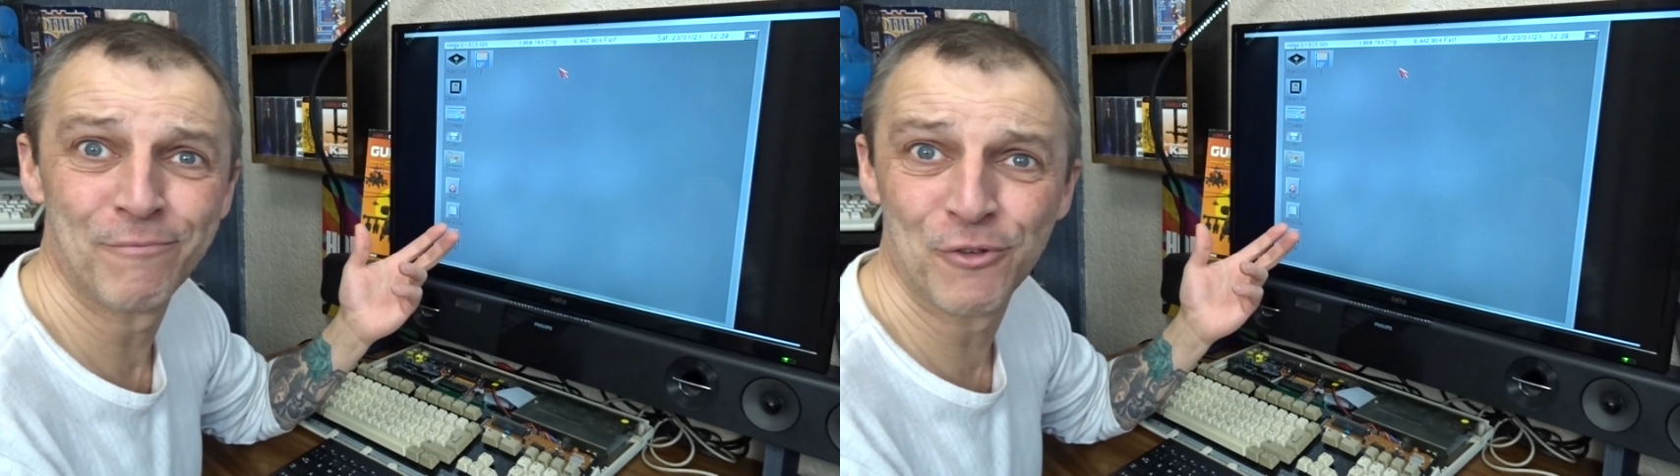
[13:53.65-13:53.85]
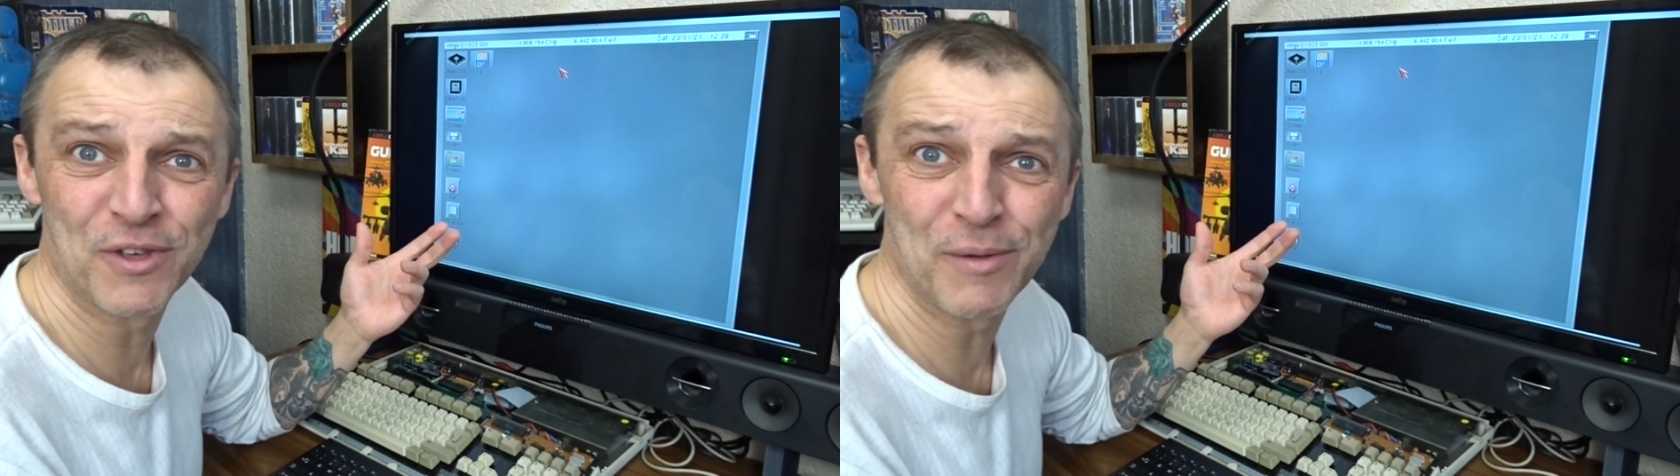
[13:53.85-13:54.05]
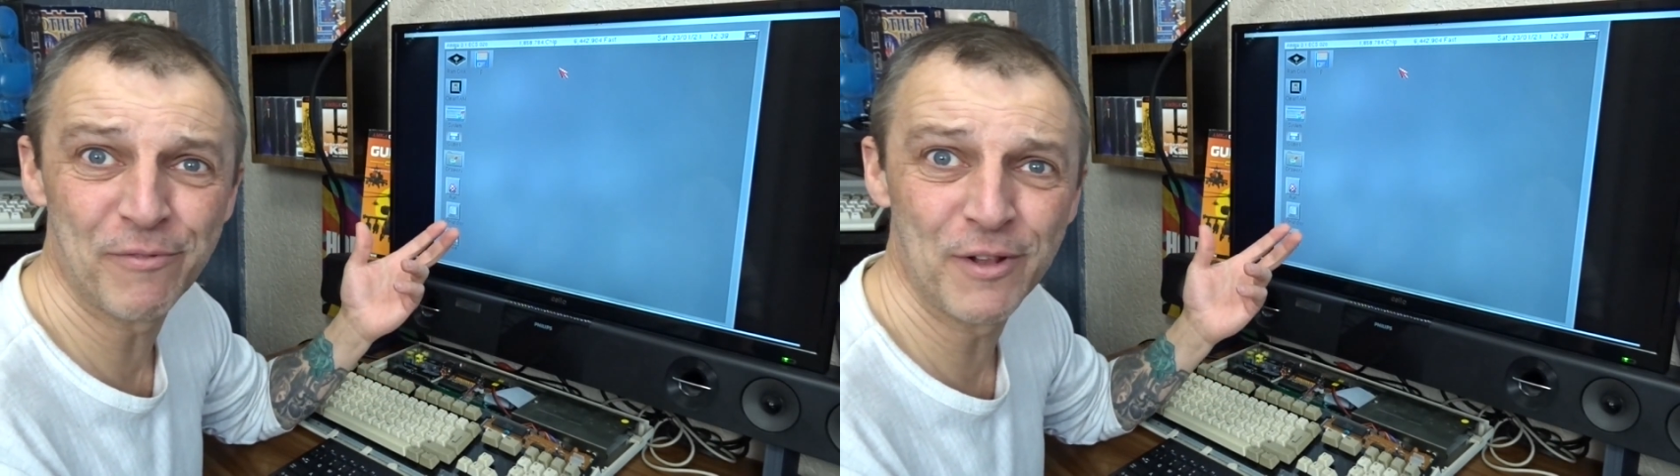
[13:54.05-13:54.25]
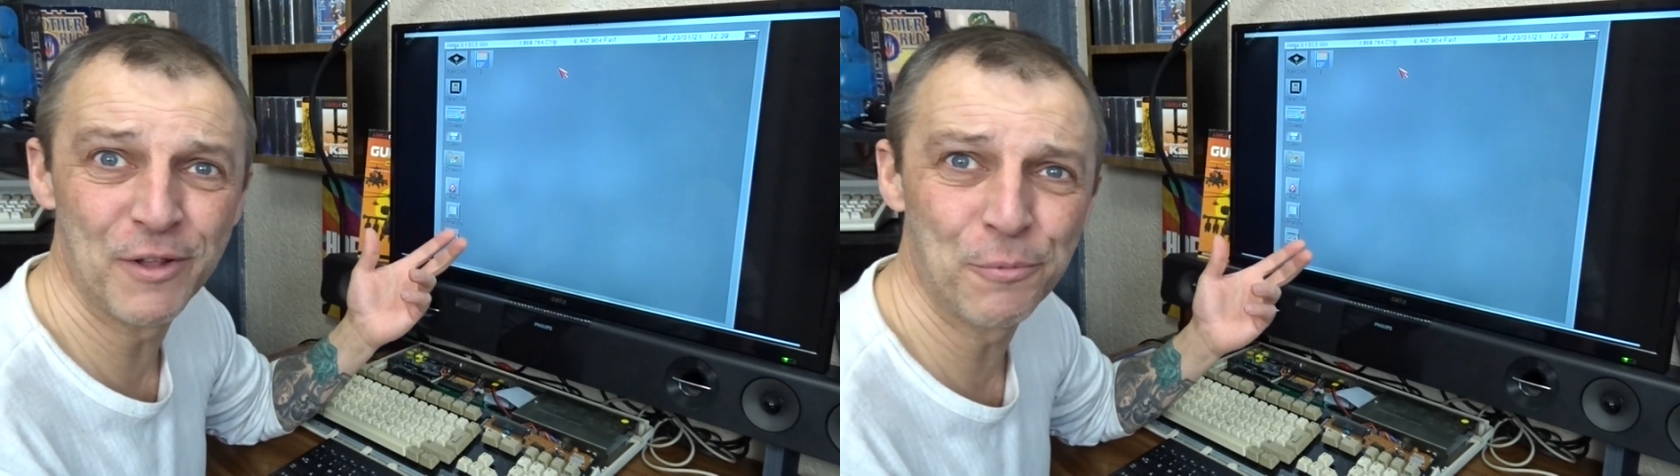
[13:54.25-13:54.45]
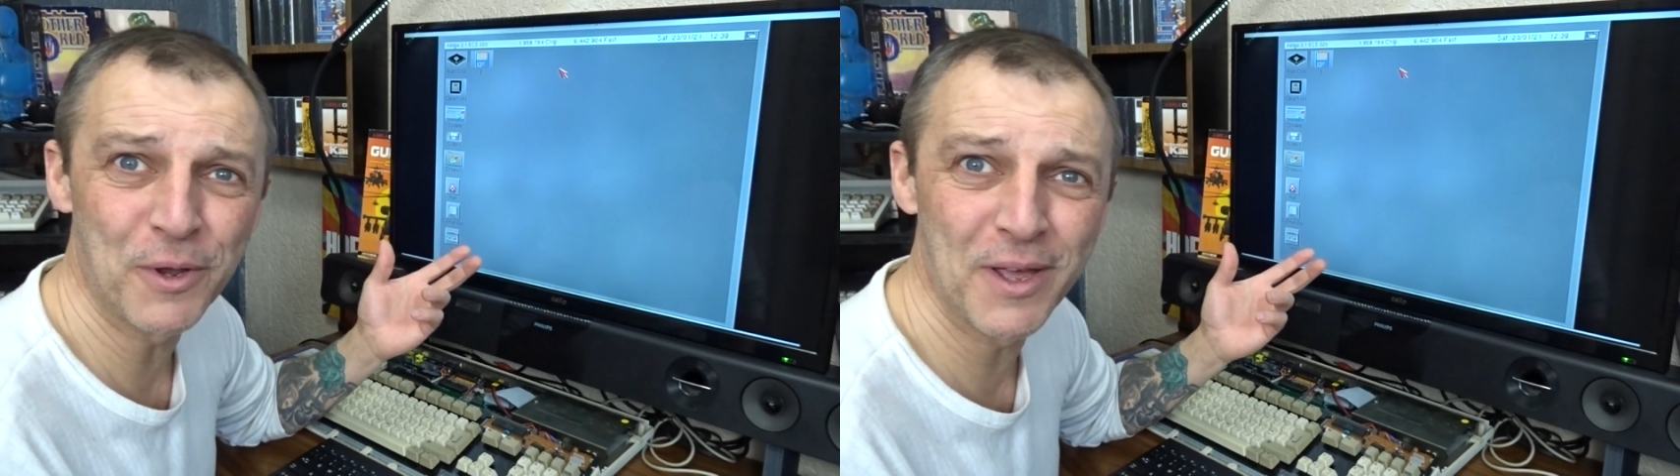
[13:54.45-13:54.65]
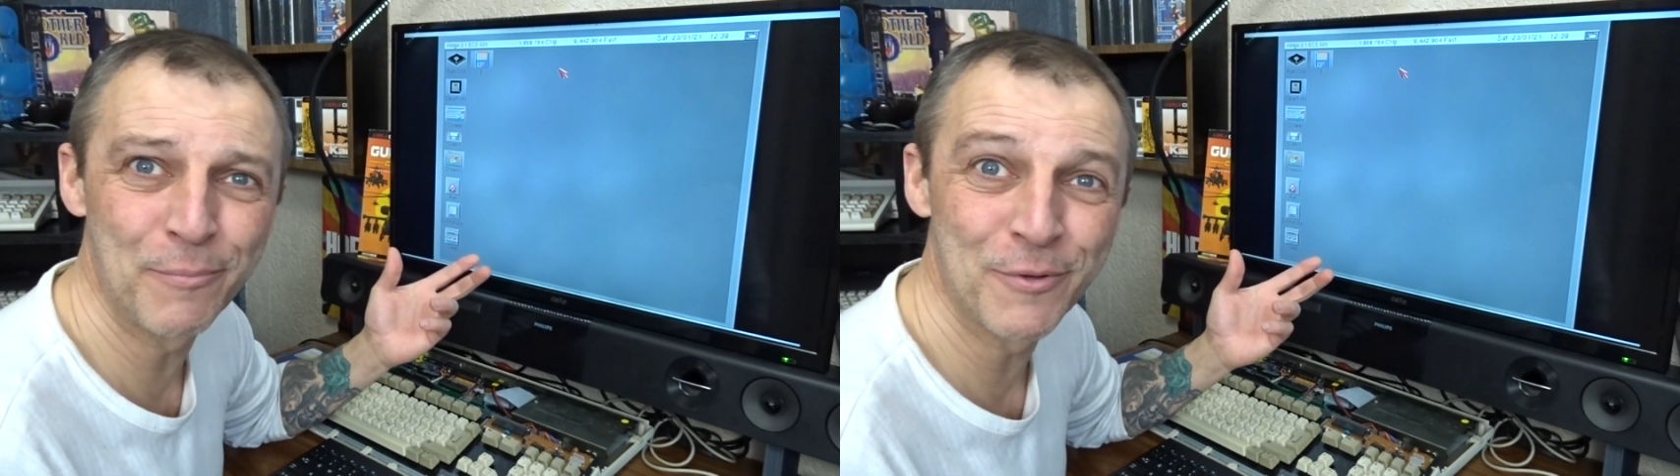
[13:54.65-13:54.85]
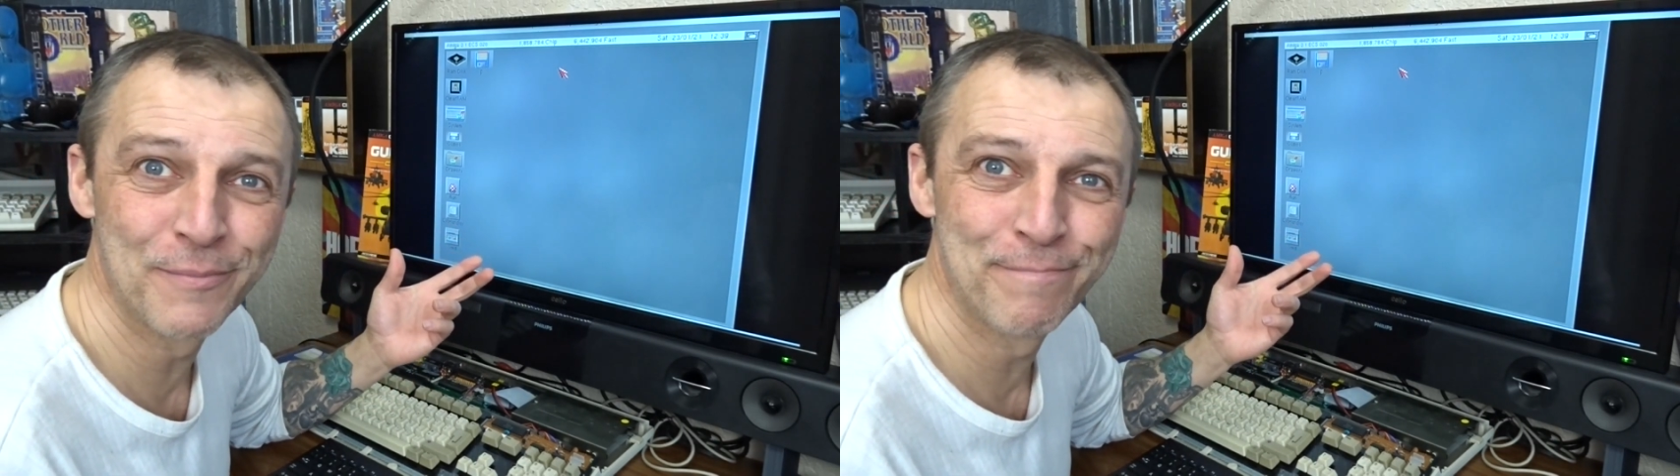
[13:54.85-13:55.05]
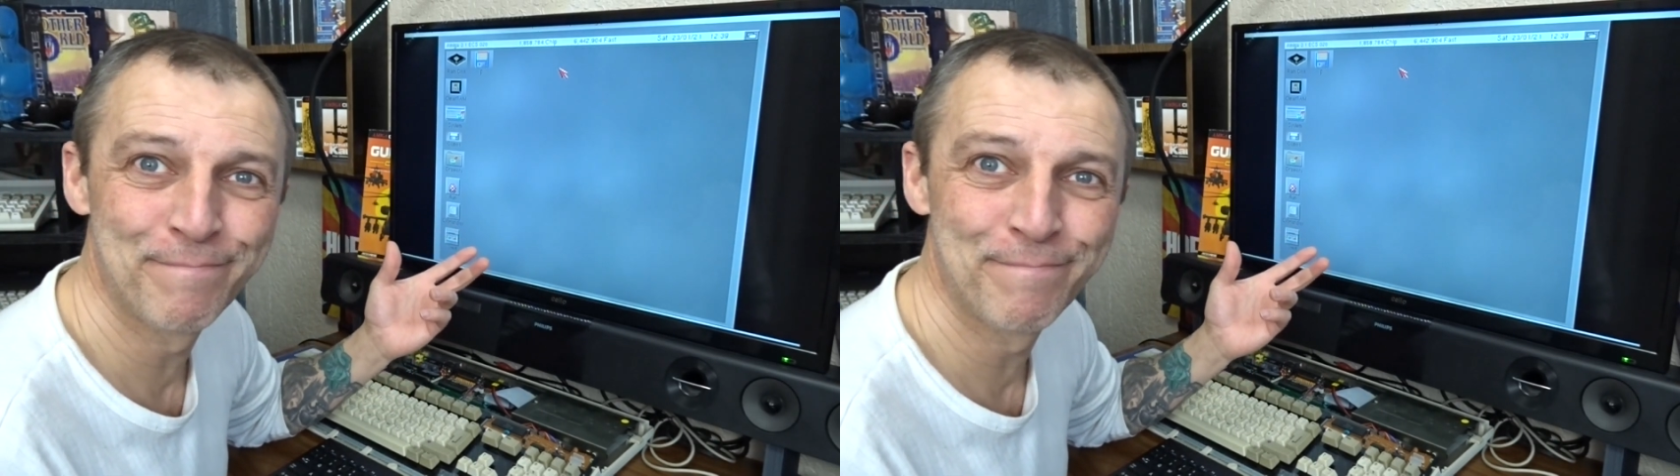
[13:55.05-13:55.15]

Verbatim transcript: Just keep filling it up with games.